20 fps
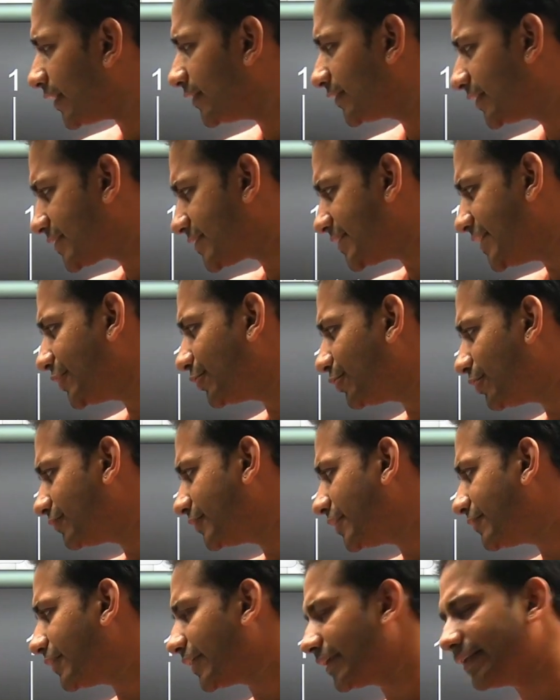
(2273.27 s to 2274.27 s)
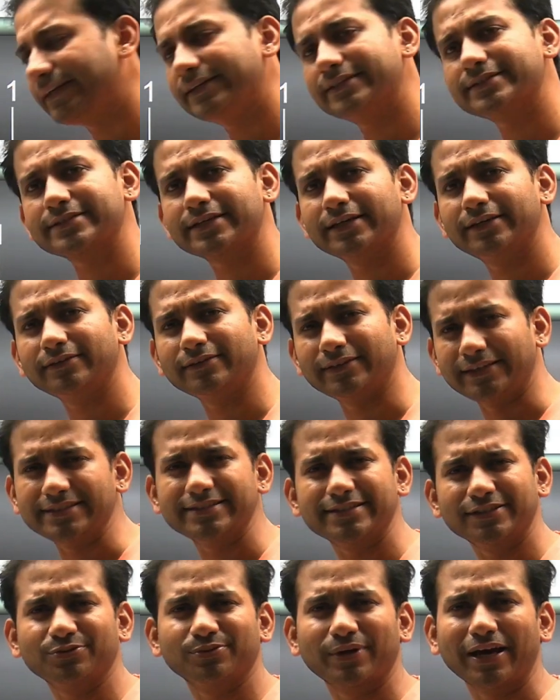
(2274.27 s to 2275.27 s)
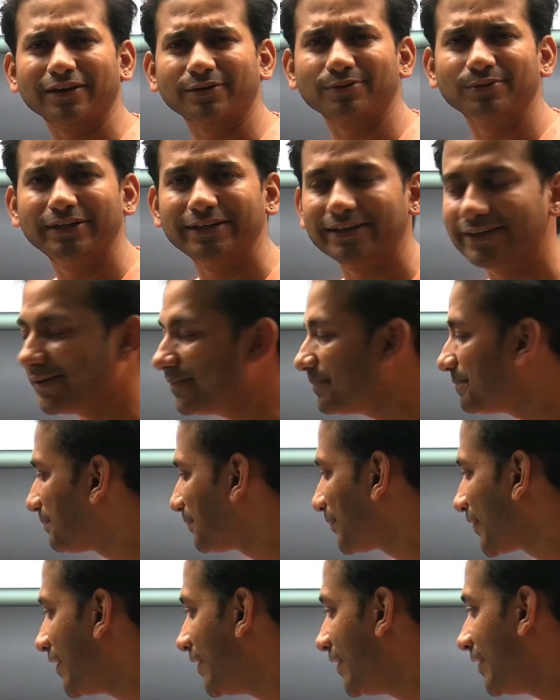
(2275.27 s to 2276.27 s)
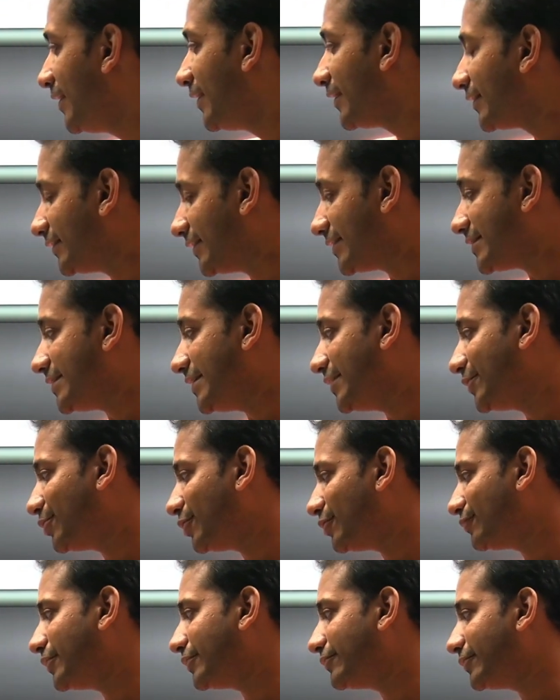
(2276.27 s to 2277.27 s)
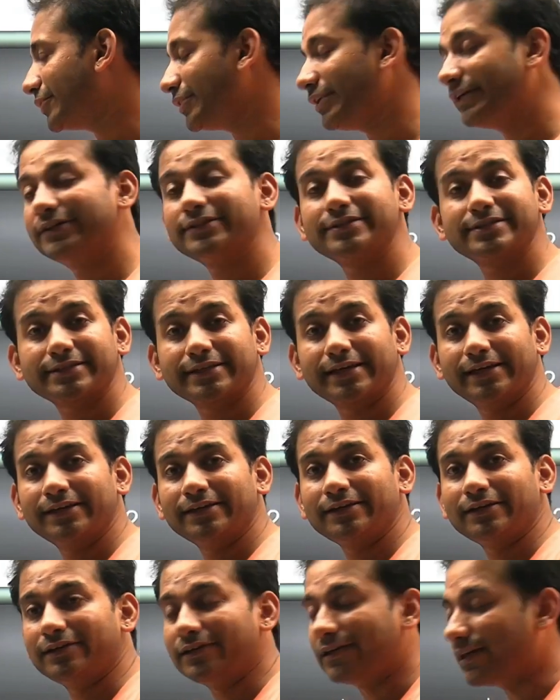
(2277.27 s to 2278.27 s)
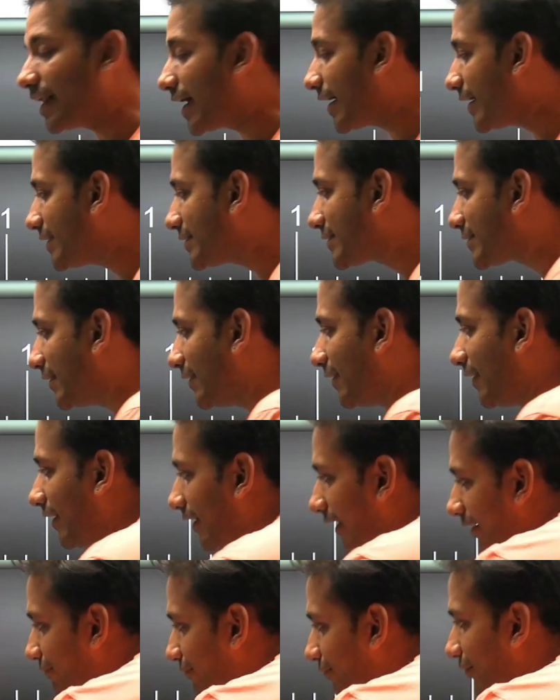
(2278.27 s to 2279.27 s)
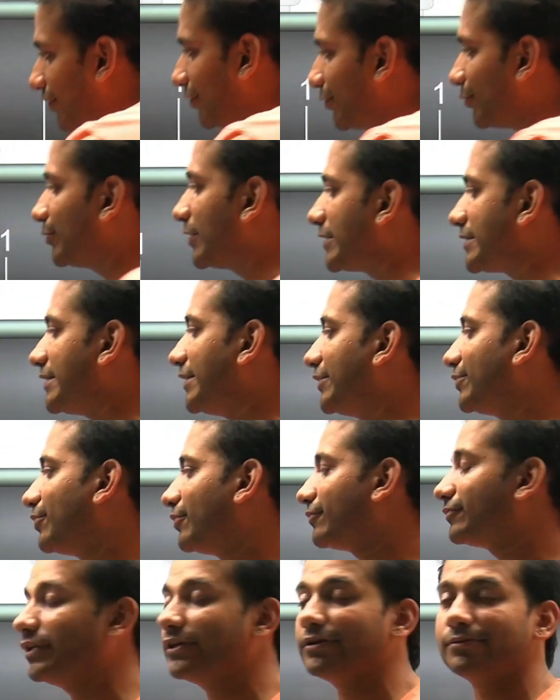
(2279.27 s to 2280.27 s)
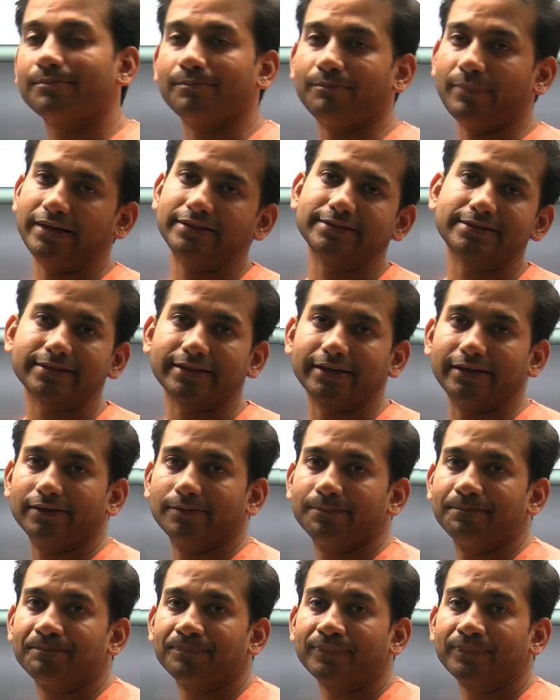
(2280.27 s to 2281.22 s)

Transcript: The zero of the vernier scale, easy to calculate hai. The zero of the vernier scale lies left to the zero of the main scale.